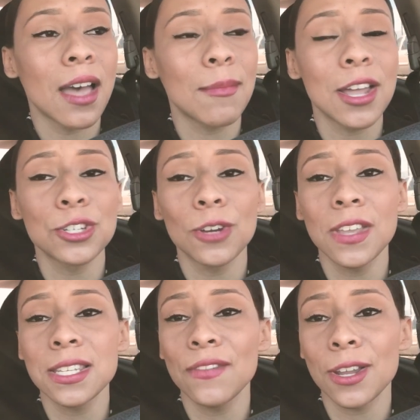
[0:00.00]
I'm not sure if
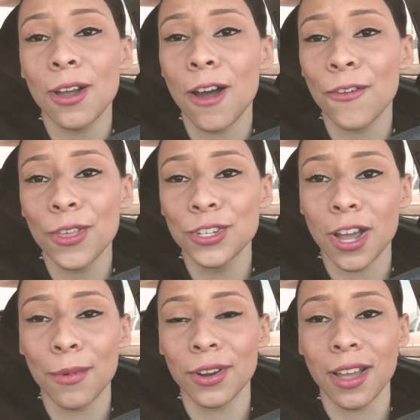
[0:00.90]
he's even going to offer the
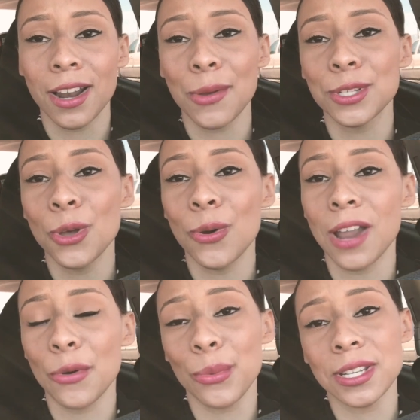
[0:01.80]
job or not. I was told
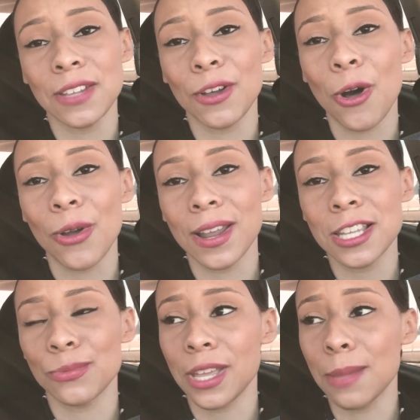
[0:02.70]
I will receive a call
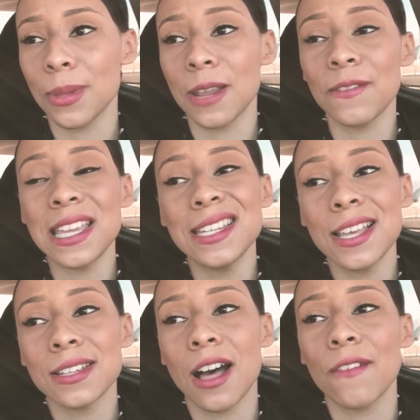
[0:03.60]
next week, but if he
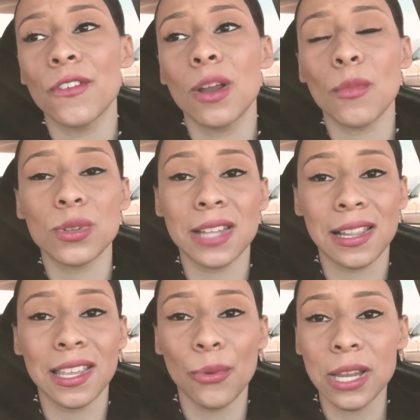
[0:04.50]
does offer, I'm most
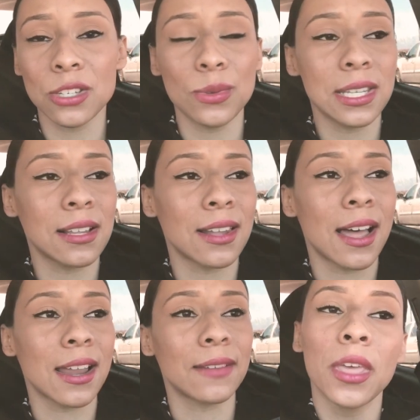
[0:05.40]
likely going to
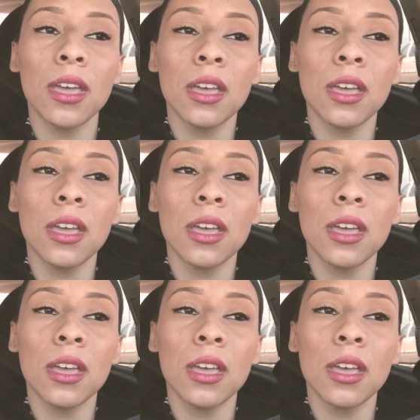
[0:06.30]
decline.